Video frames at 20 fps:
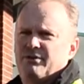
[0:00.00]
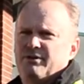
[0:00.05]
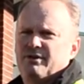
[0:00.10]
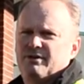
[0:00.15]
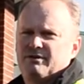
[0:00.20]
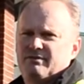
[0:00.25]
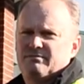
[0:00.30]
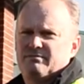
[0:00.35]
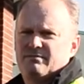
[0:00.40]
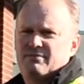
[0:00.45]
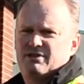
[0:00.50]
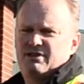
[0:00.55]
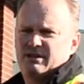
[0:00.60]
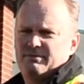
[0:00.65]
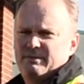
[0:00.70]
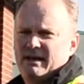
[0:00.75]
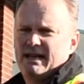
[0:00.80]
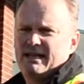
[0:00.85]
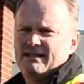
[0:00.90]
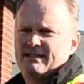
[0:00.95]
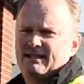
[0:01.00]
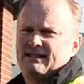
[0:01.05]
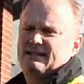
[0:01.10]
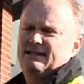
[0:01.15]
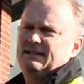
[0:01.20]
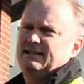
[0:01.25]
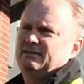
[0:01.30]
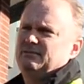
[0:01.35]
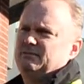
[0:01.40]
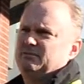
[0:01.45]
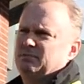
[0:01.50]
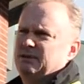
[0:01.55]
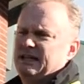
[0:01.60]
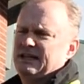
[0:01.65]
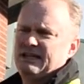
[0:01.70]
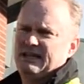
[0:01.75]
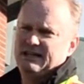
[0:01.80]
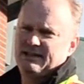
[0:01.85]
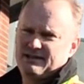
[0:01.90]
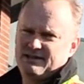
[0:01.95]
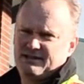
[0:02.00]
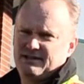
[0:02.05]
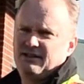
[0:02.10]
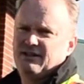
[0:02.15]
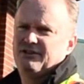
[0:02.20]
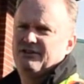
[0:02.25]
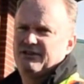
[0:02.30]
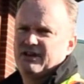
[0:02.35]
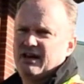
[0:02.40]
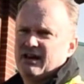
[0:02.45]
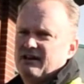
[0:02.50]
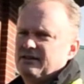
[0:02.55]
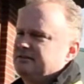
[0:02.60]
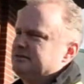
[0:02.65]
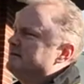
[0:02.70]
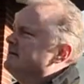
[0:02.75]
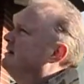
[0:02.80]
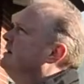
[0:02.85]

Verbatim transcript: the cement, bleeding the salt out,